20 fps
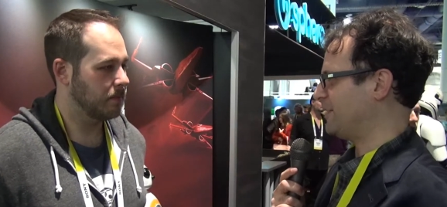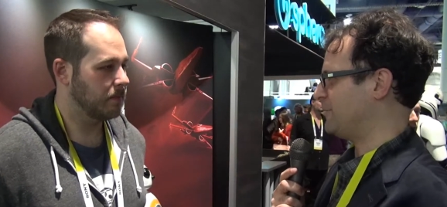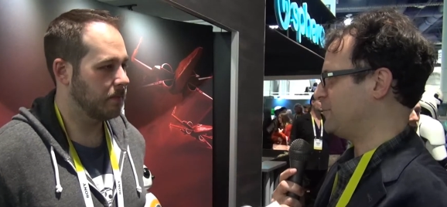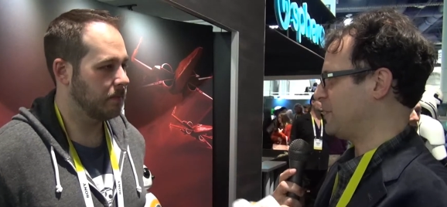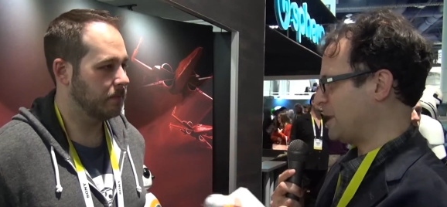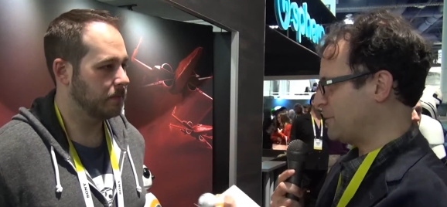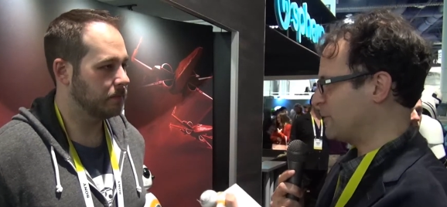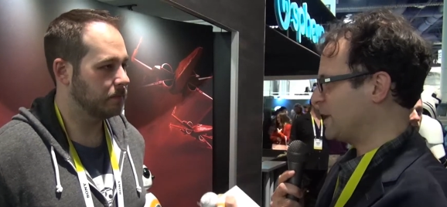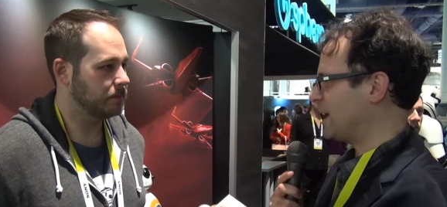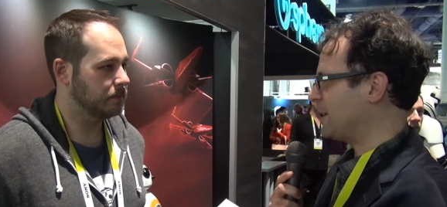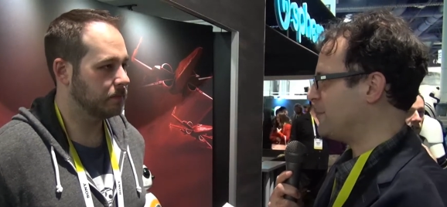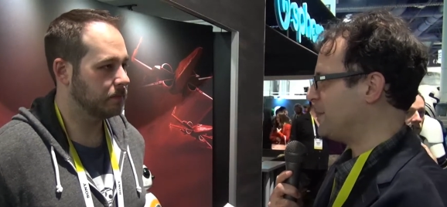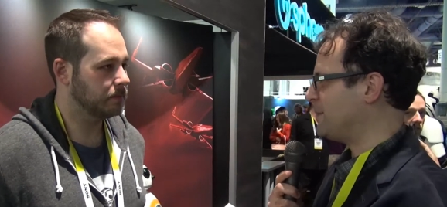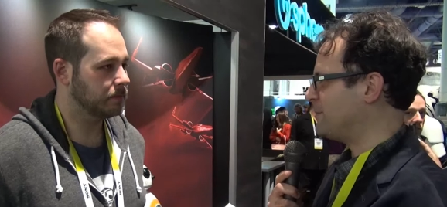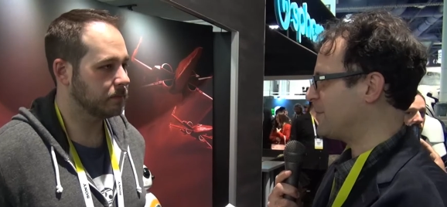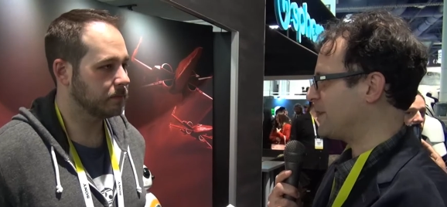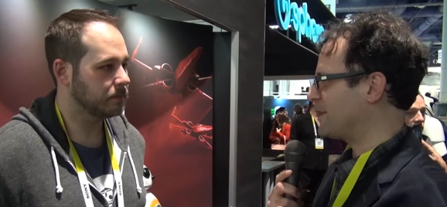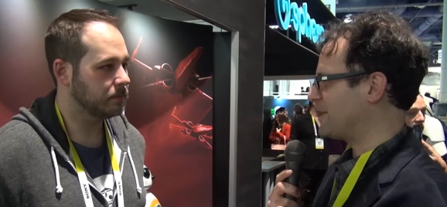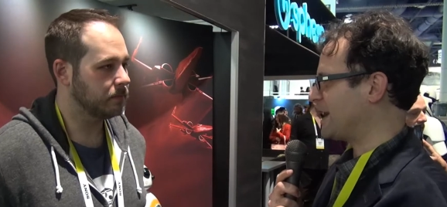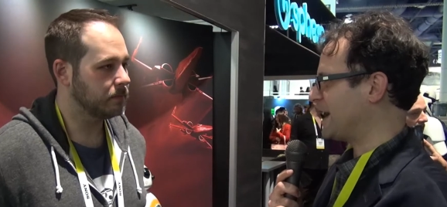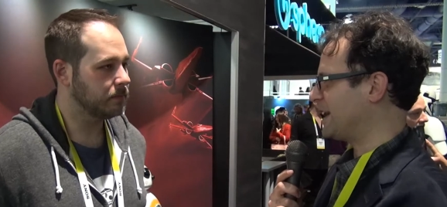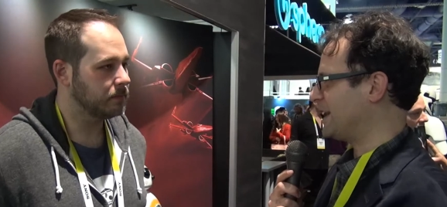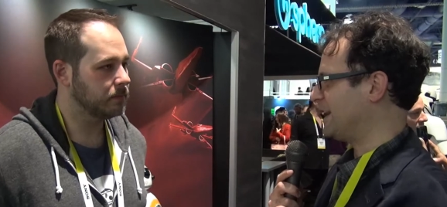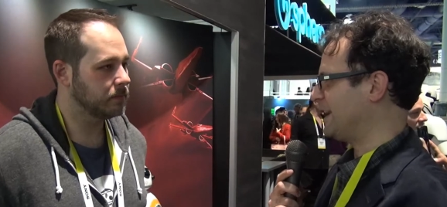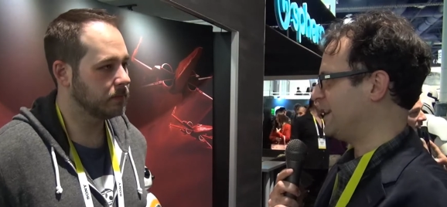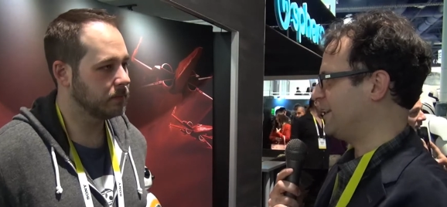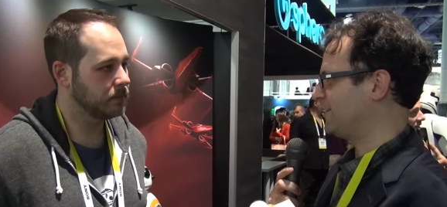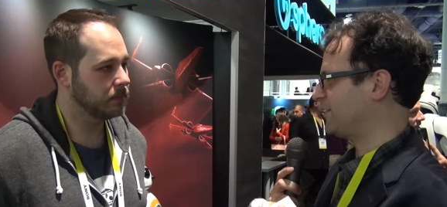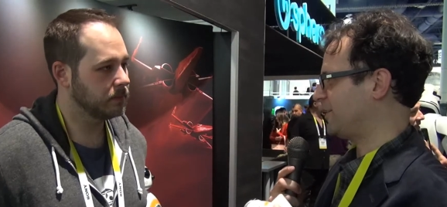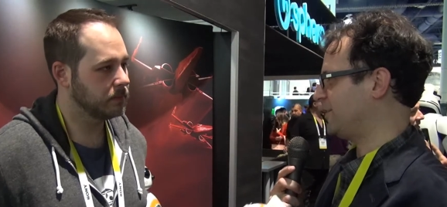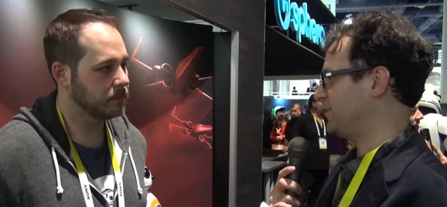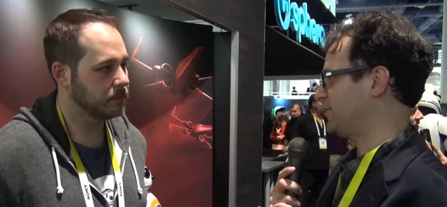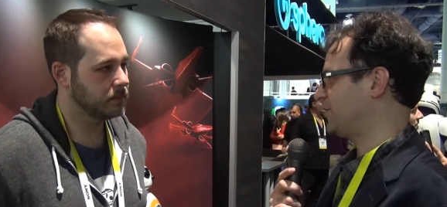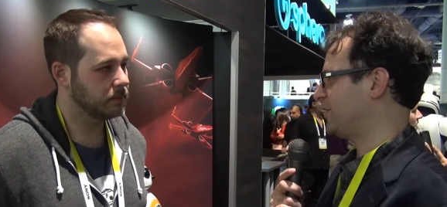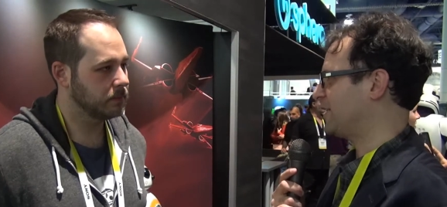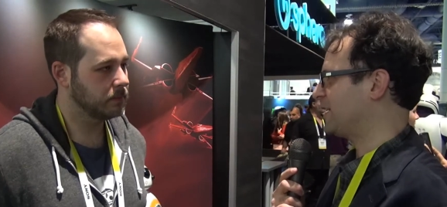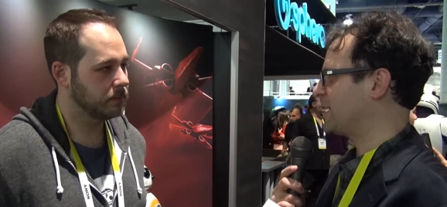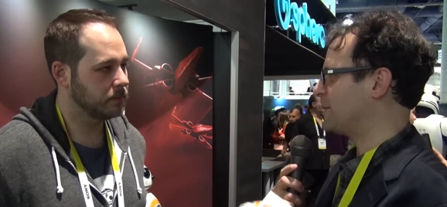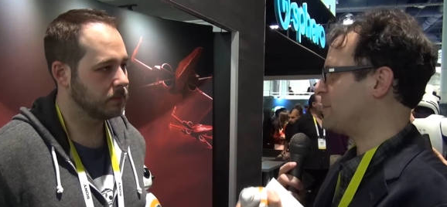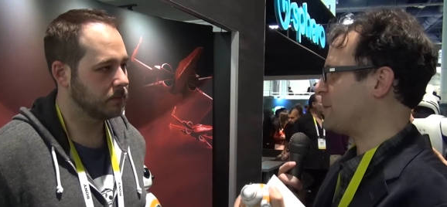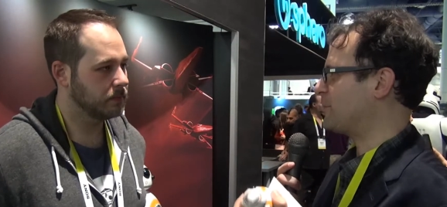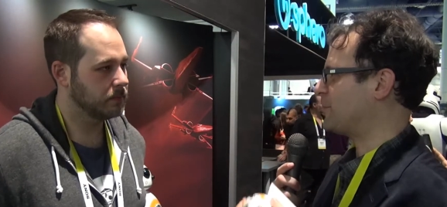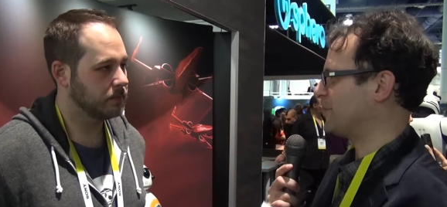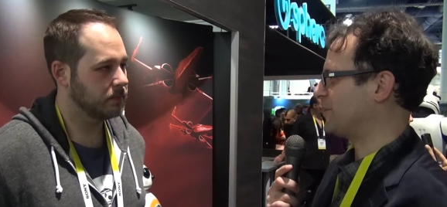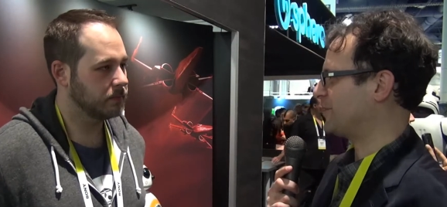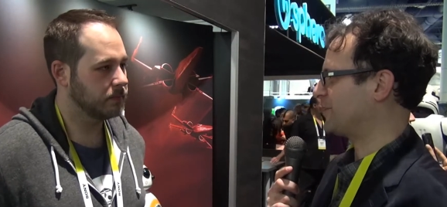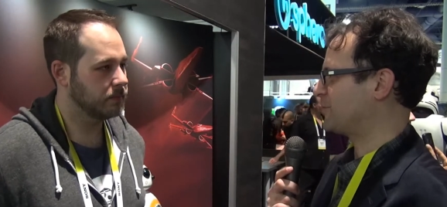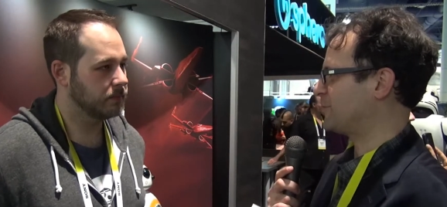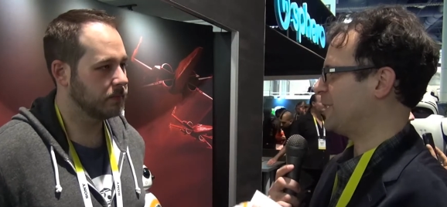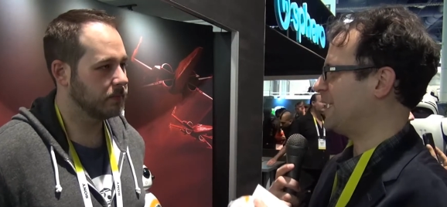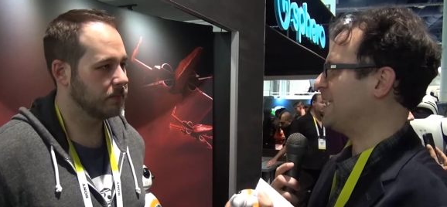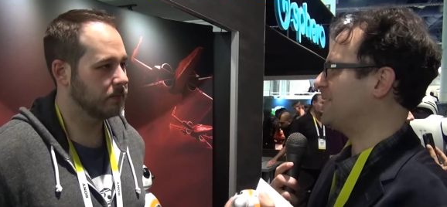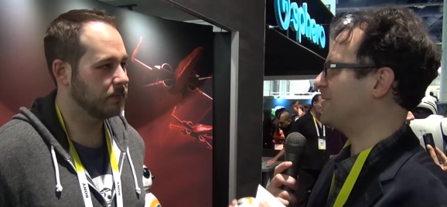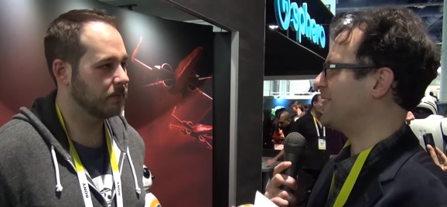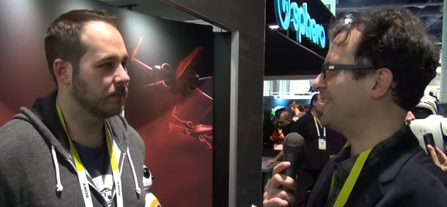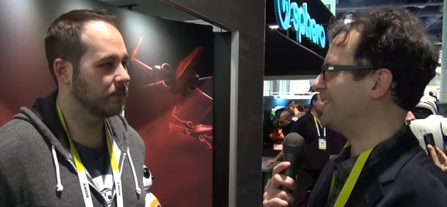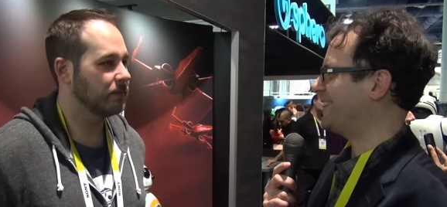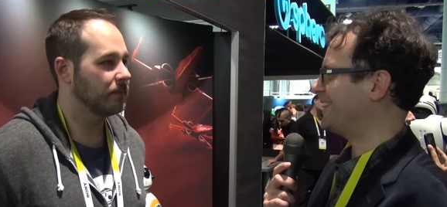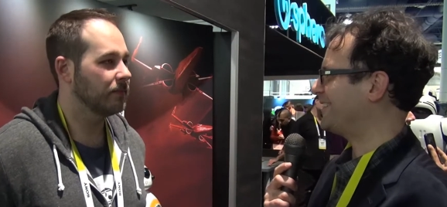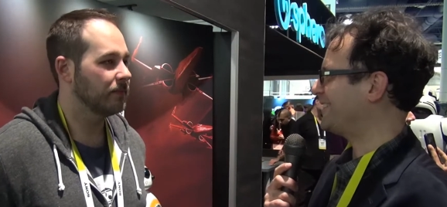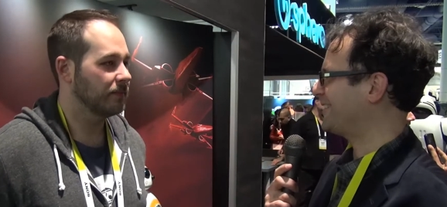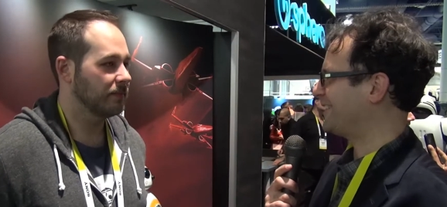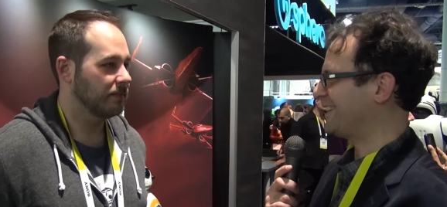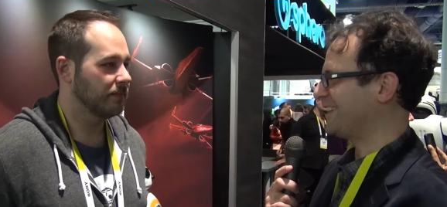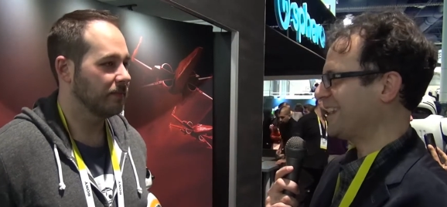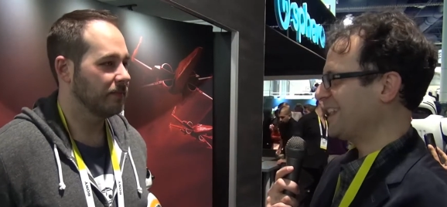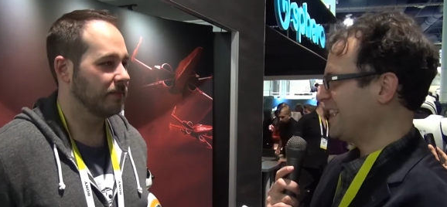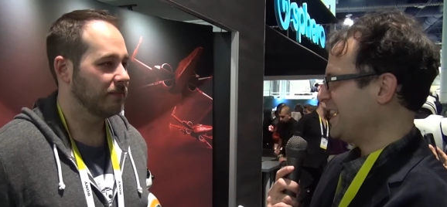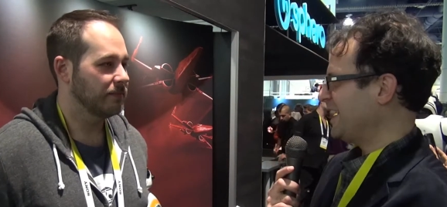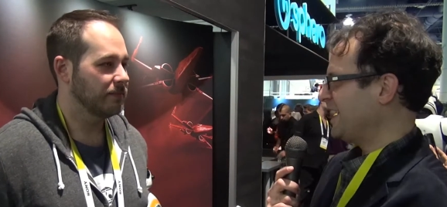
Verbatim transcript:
Speaker 1: And, and what I mean by that is, are you starting to come up with creative ideas that